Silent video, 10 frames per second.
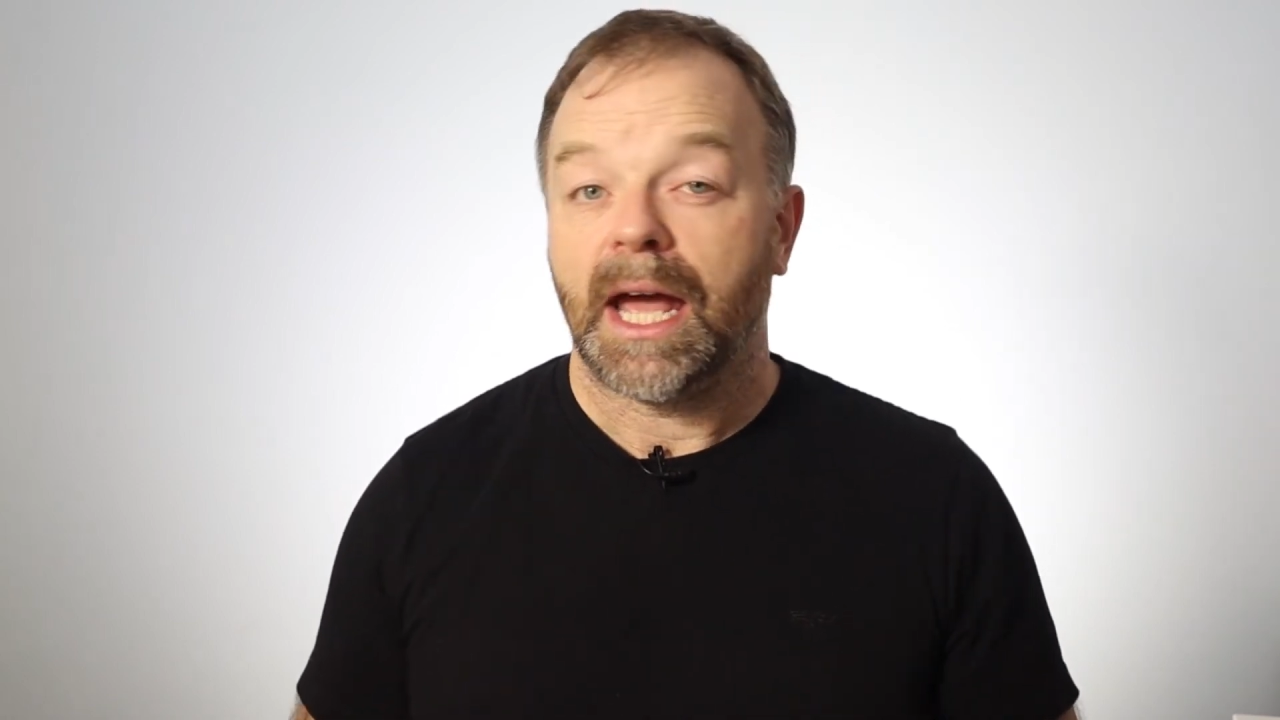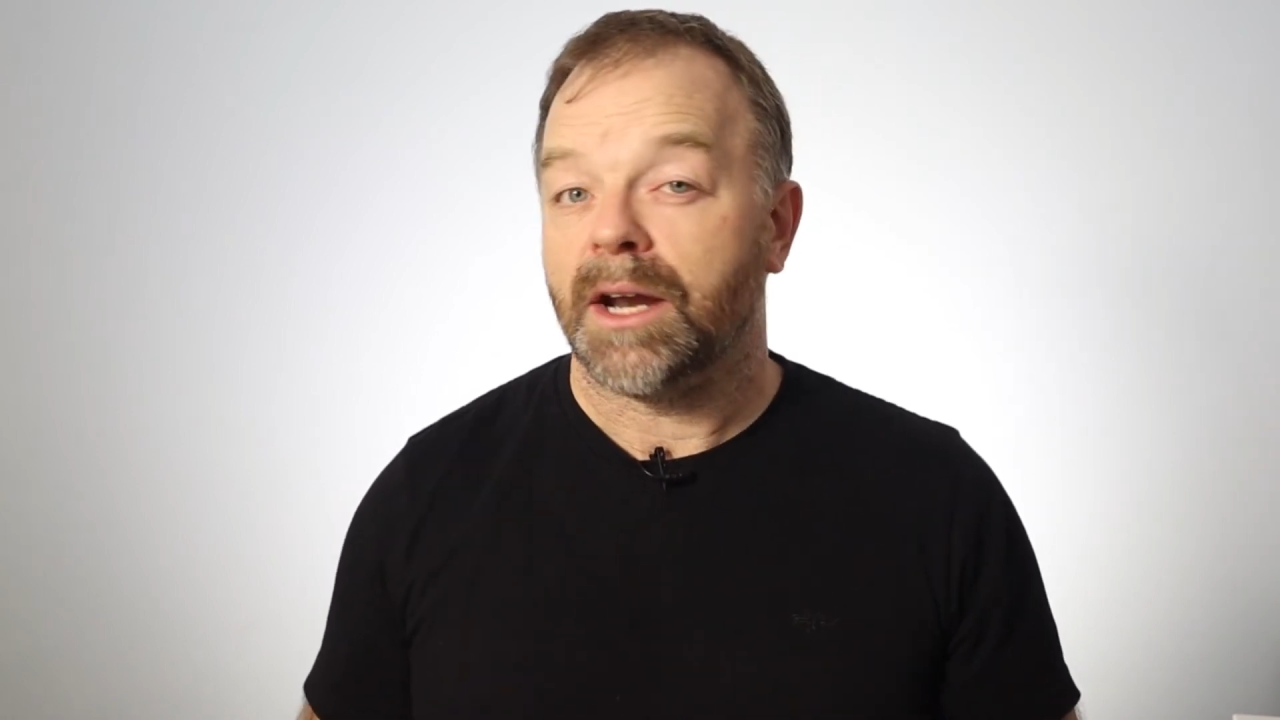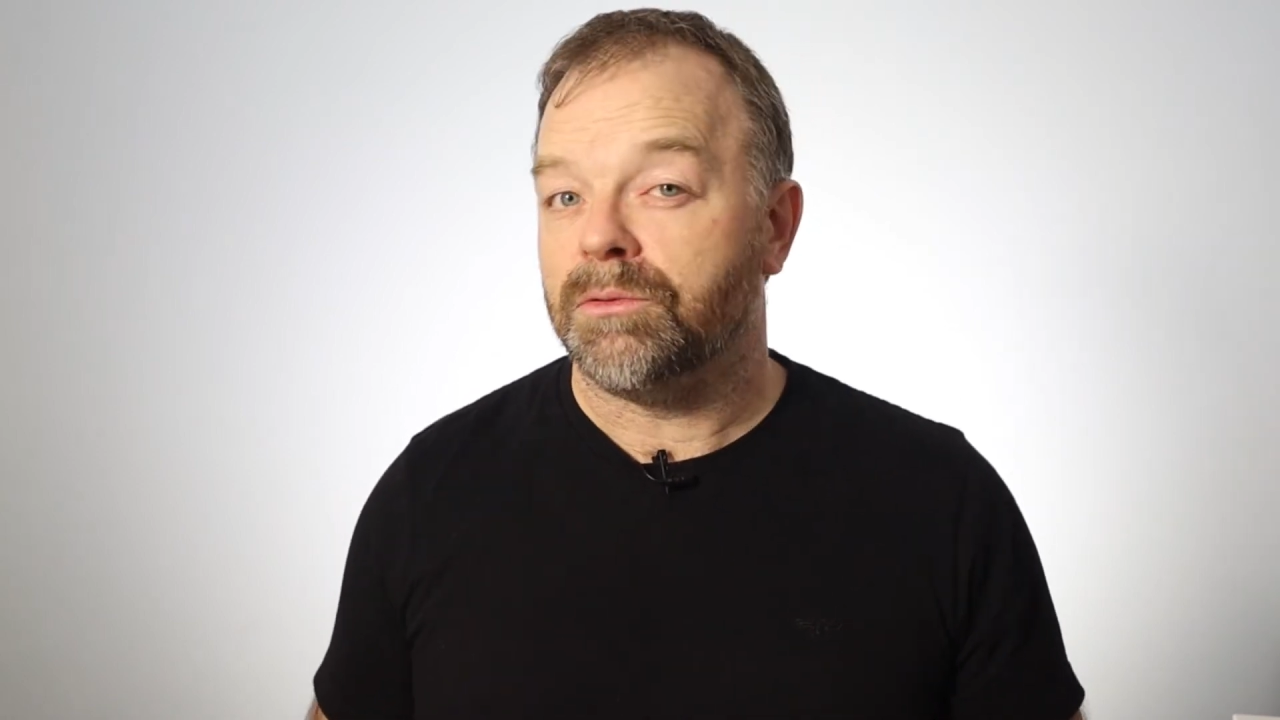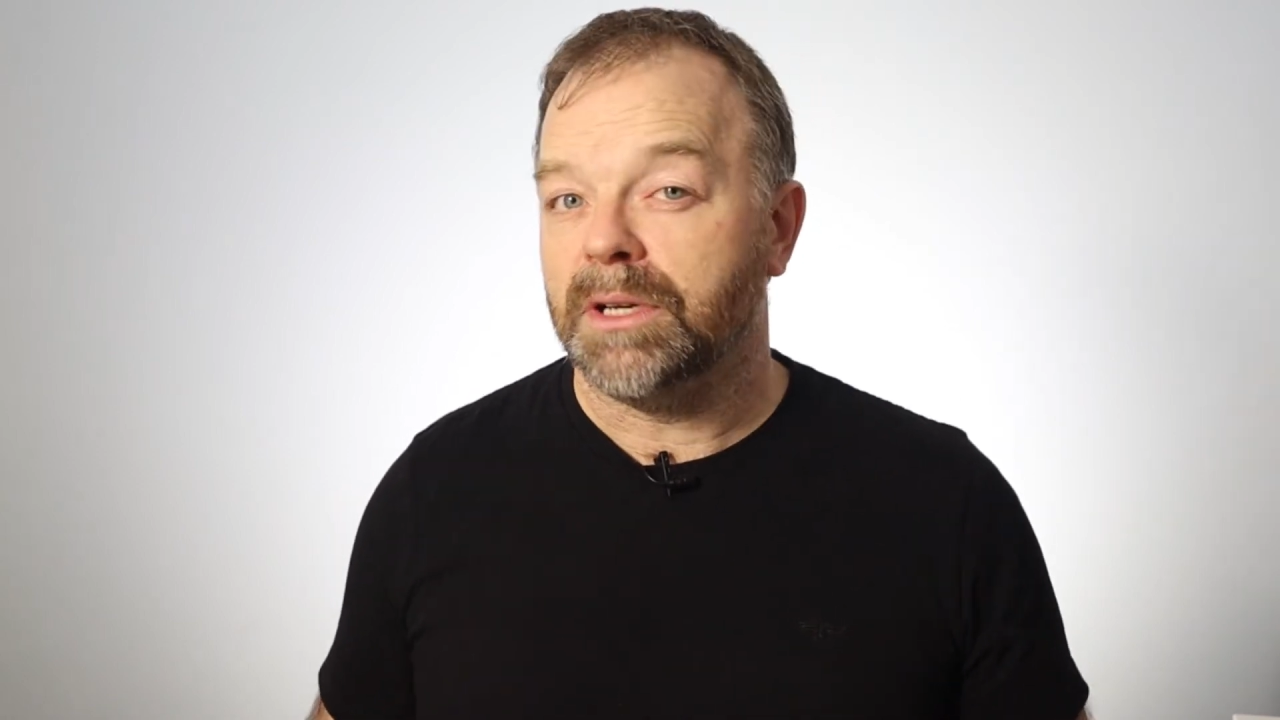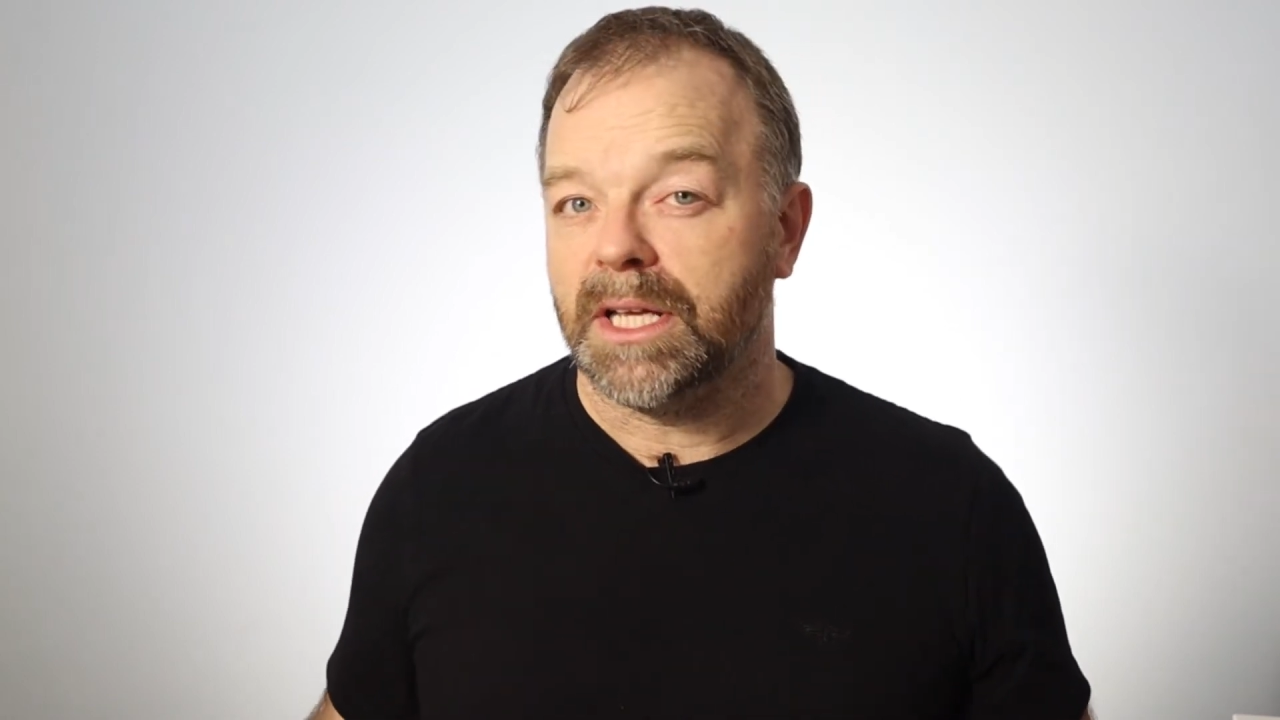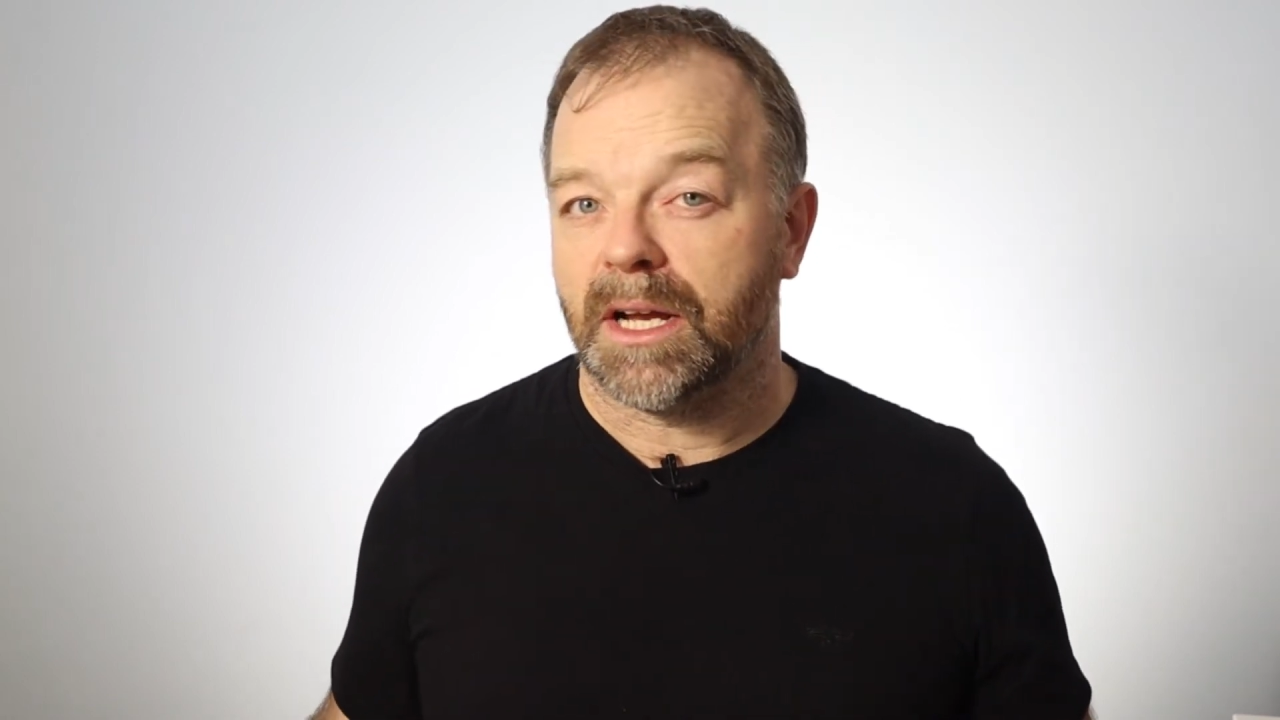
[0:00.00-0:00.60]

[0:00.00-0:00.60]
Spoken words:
and it really